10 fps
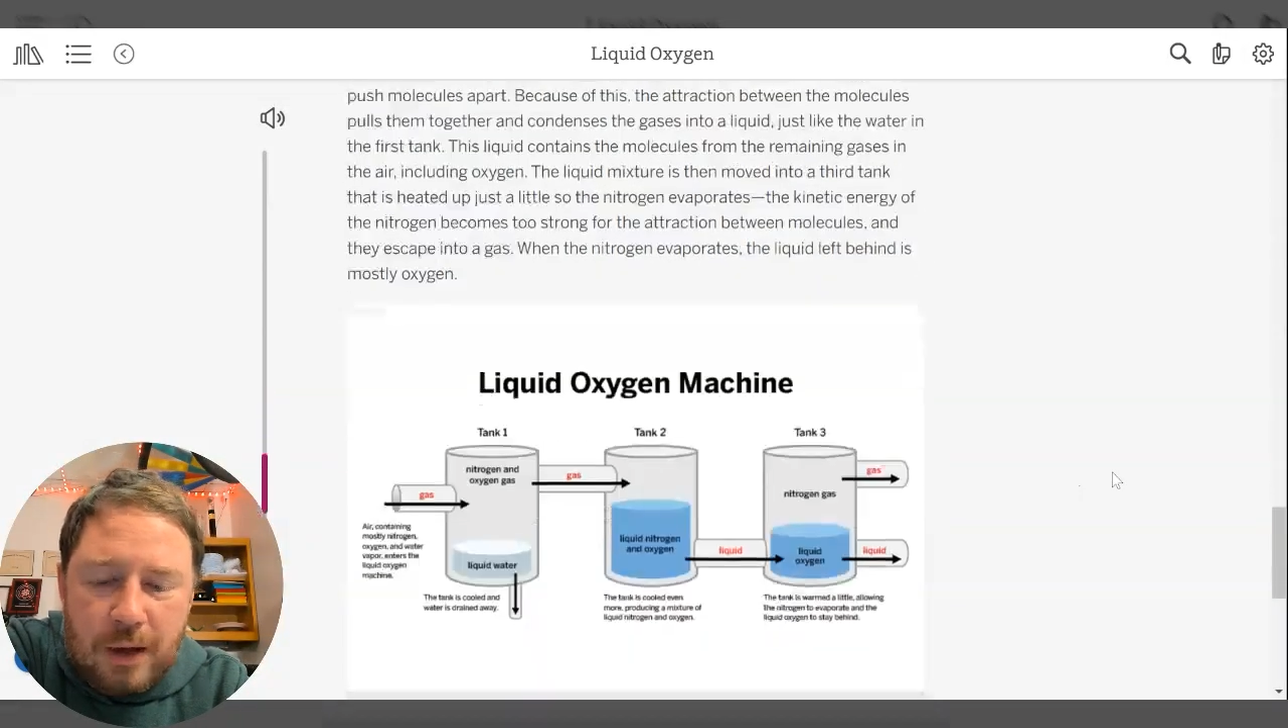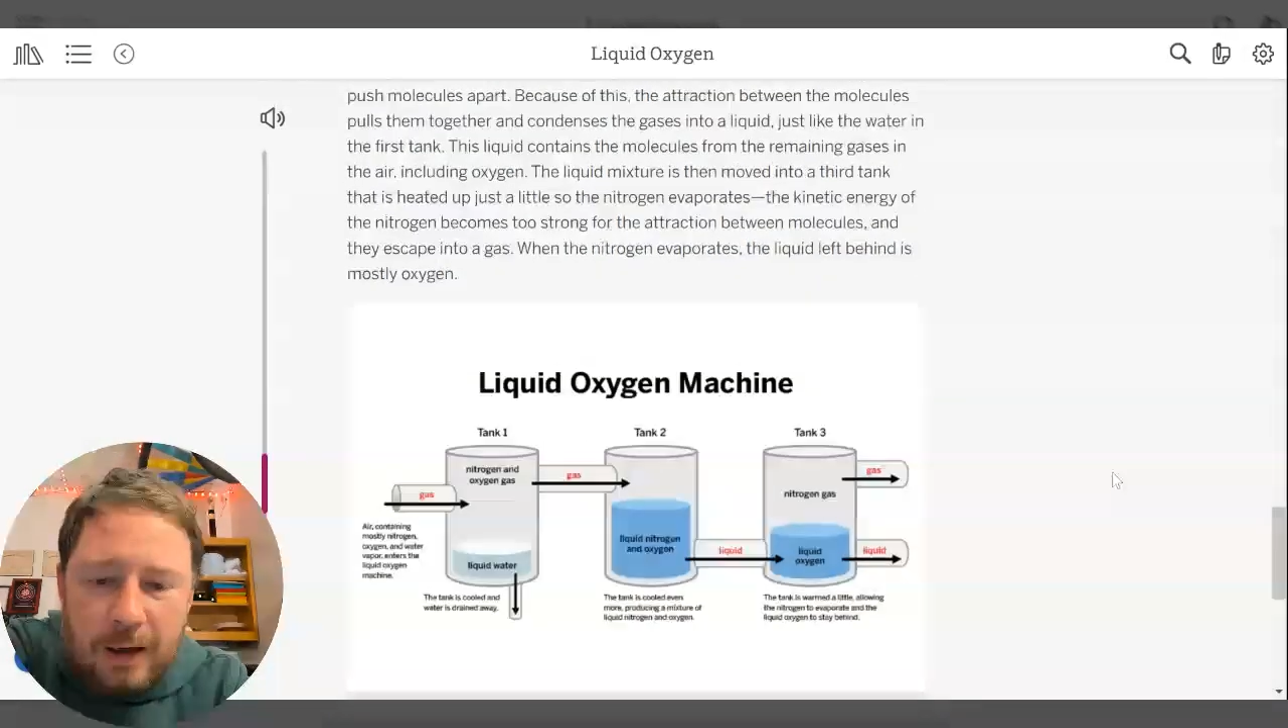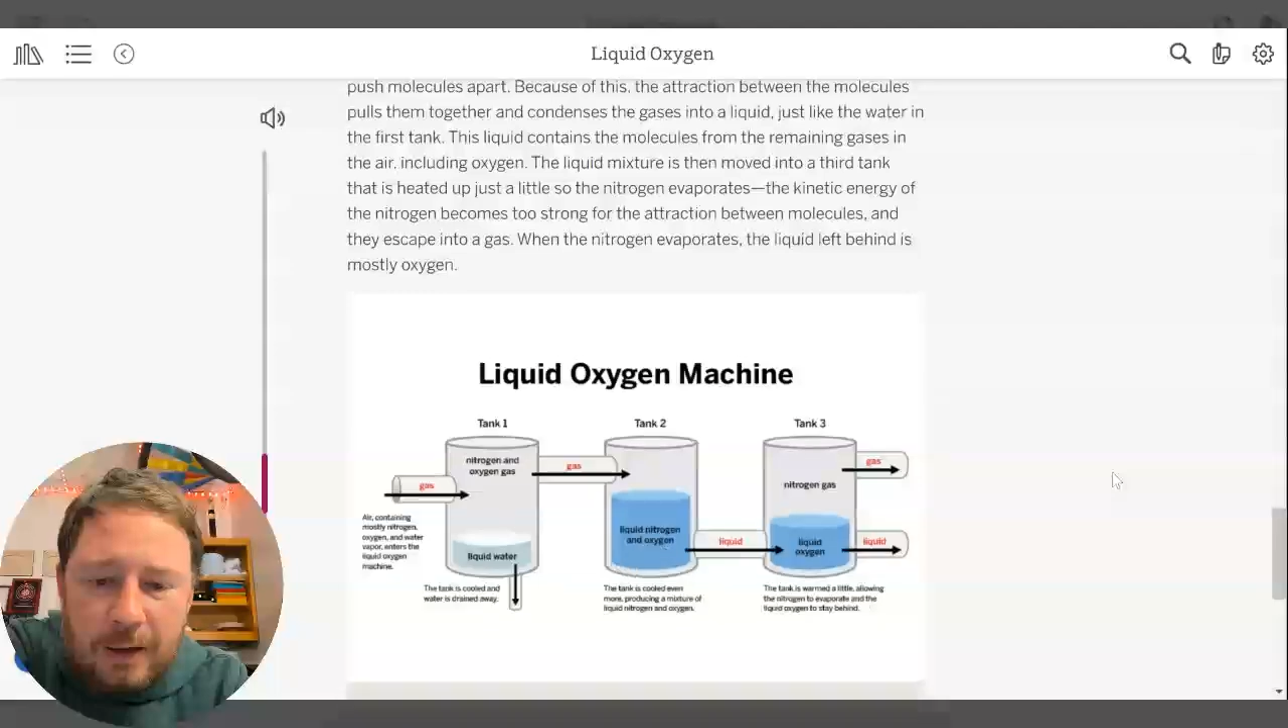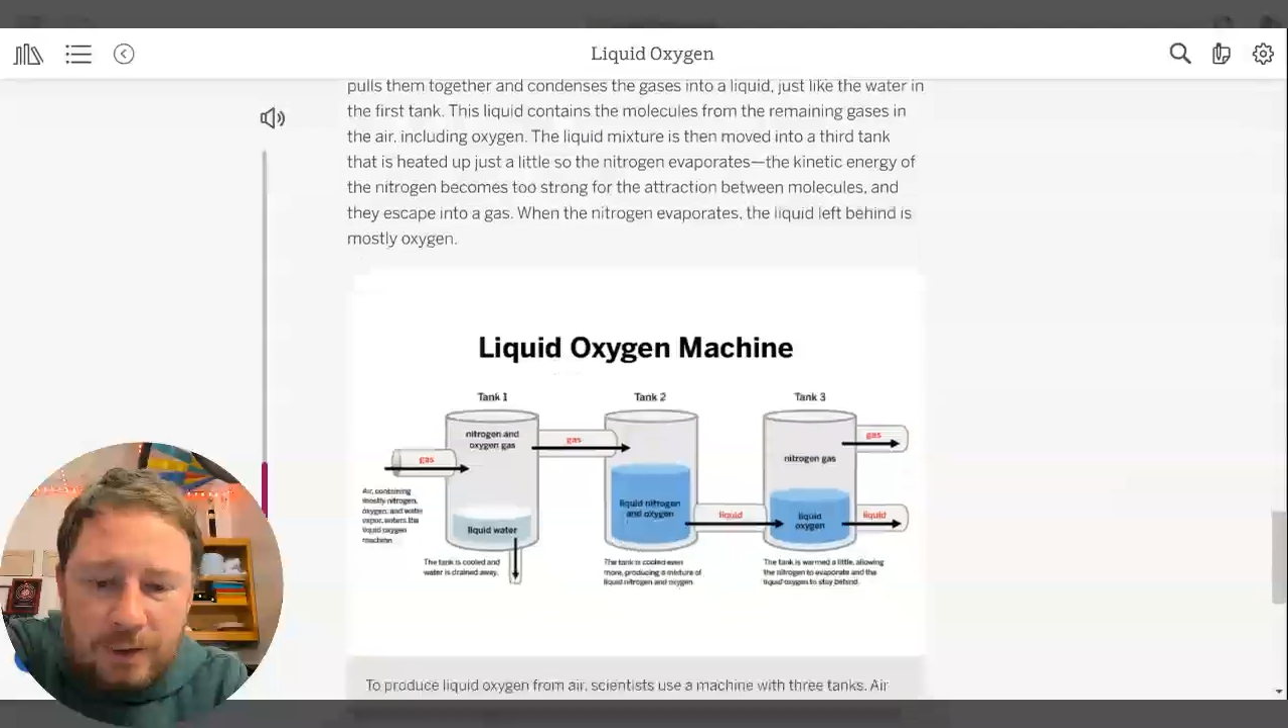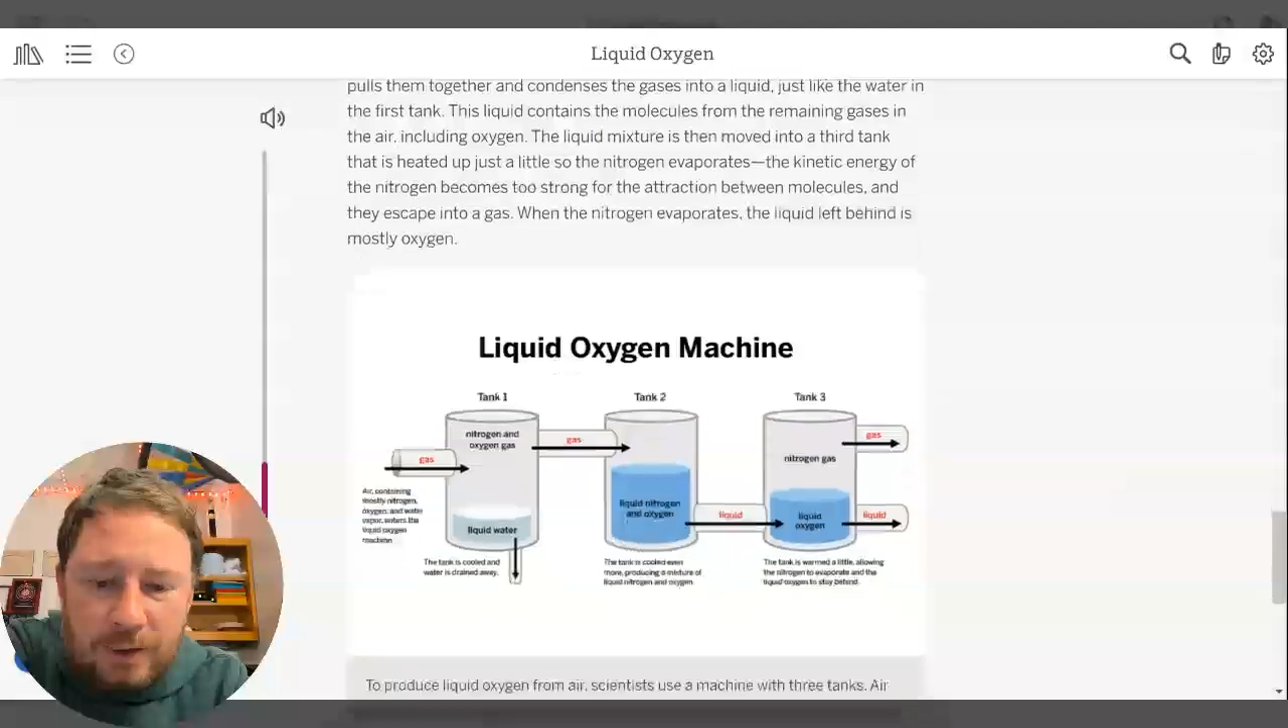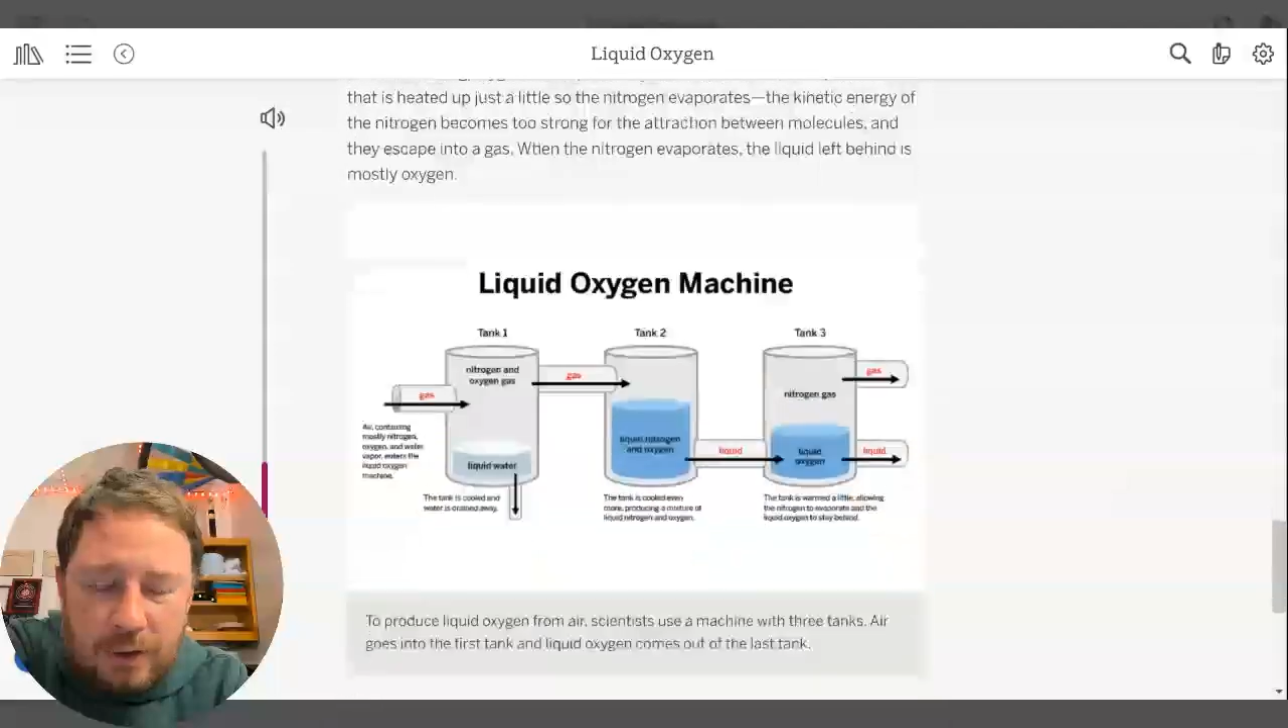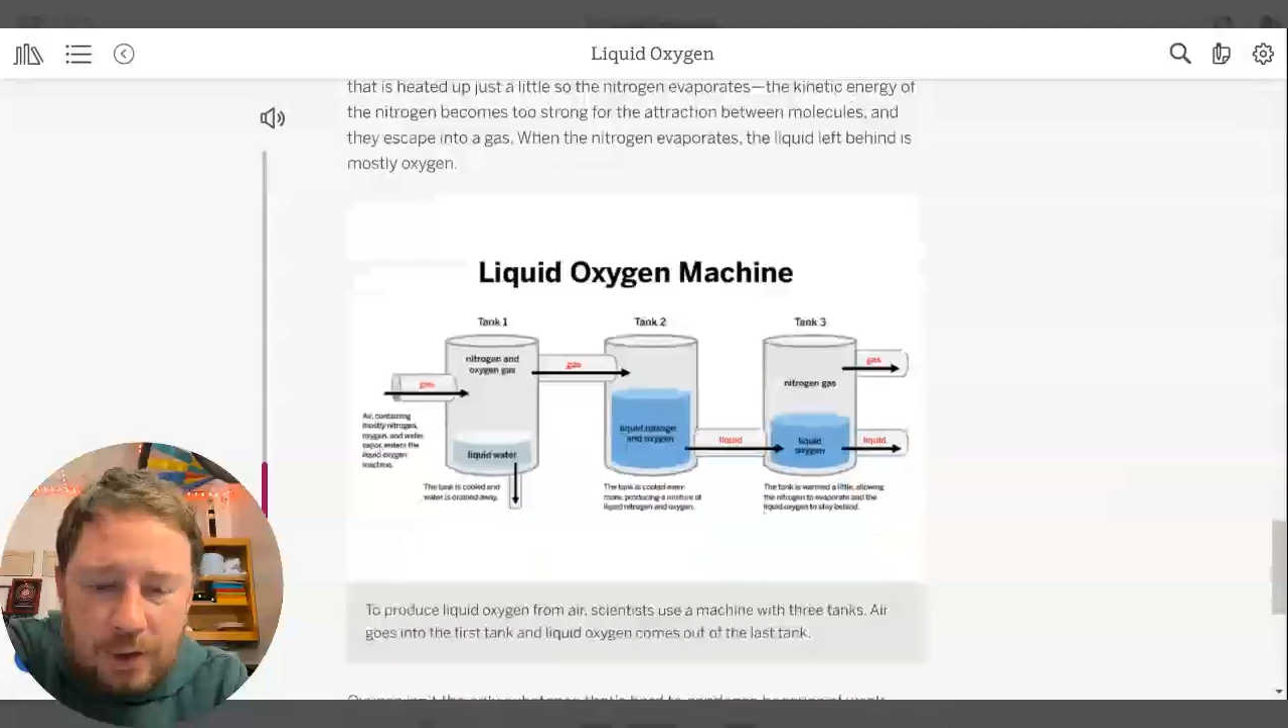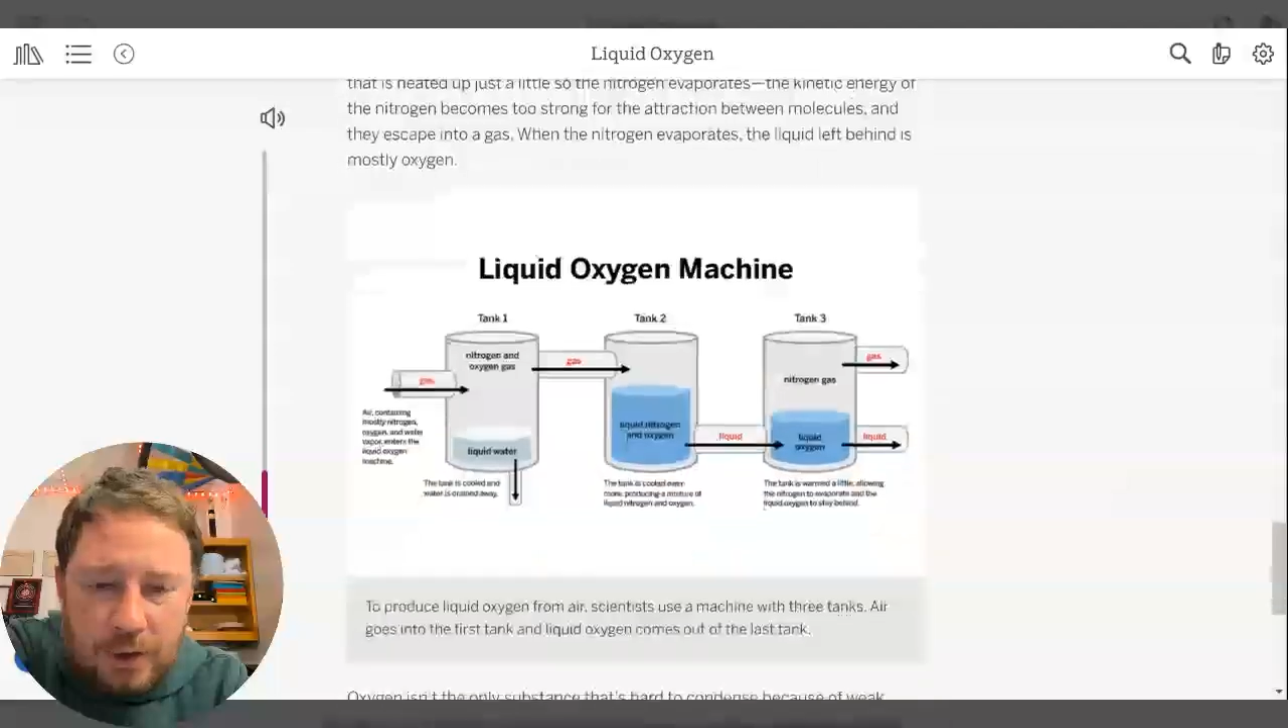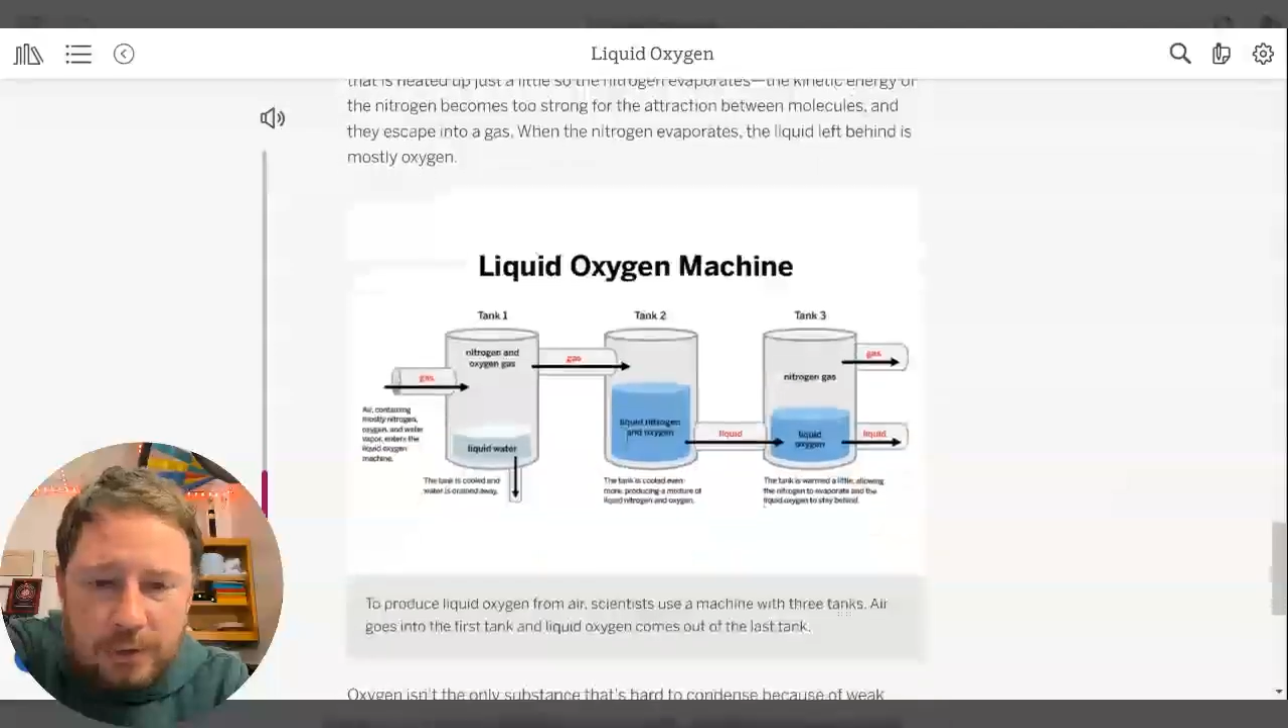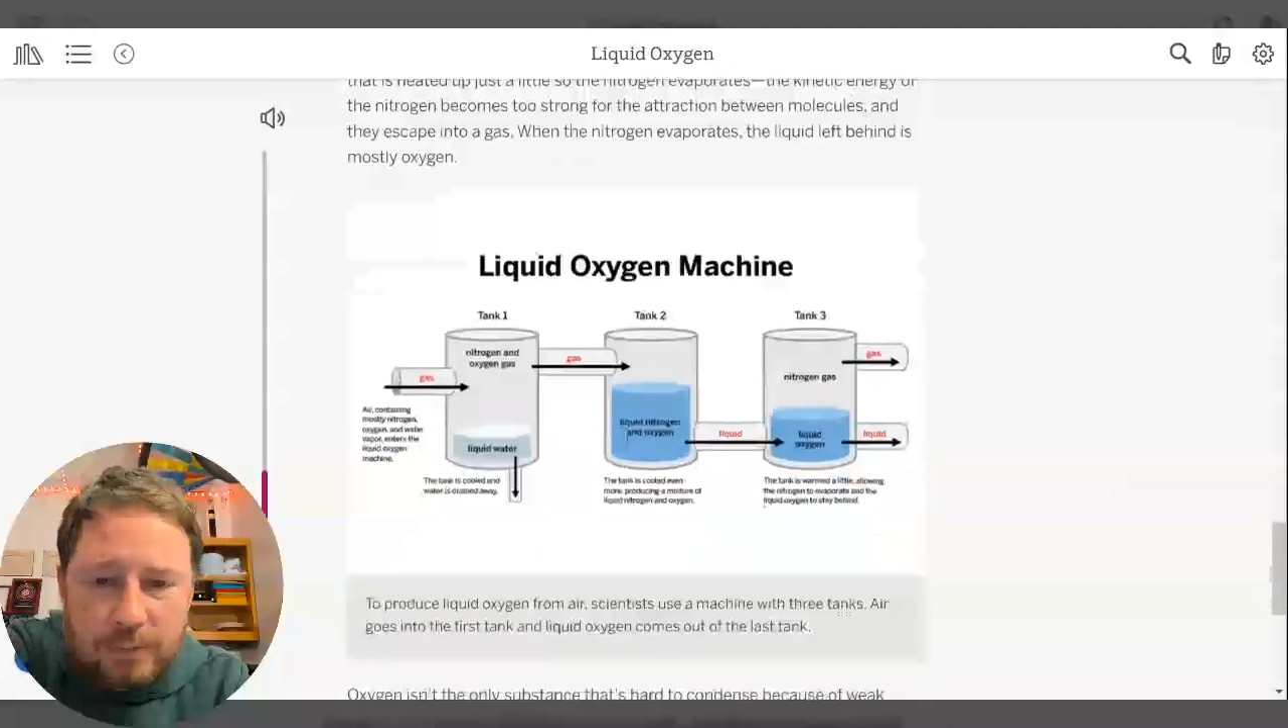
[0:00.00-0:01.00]

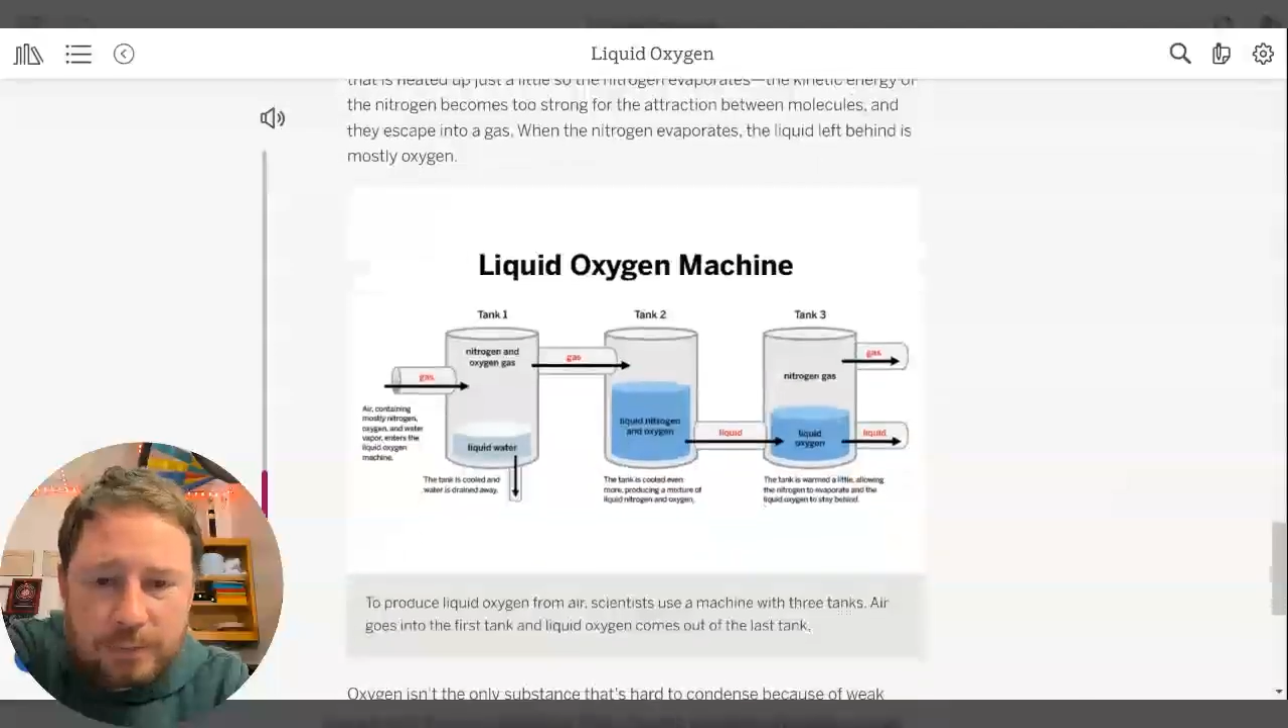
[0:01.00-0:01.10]
oxygen.